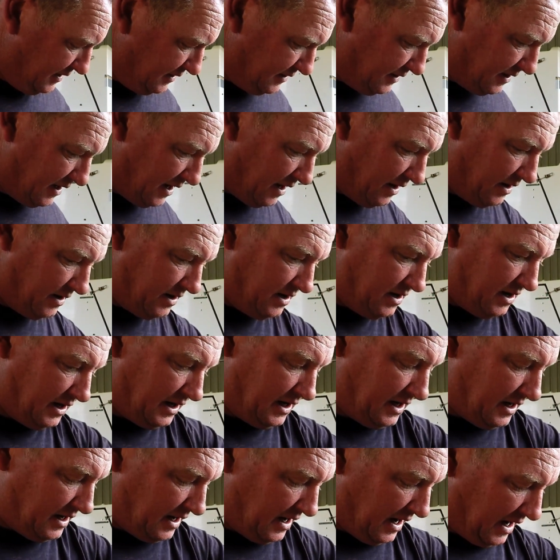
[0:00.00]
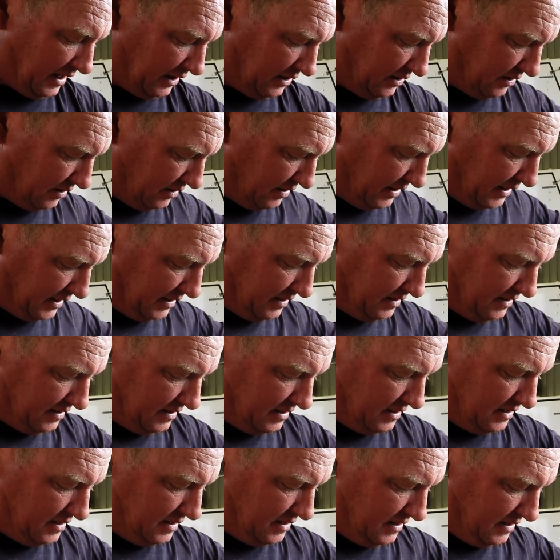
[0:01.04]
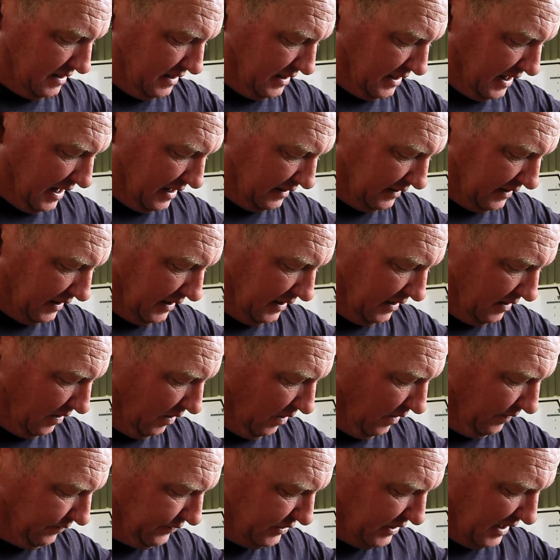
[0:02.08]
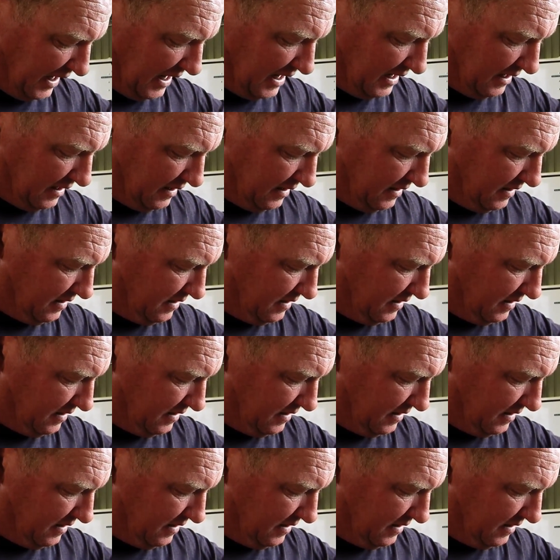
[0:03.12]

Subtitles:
so you can actually get the offset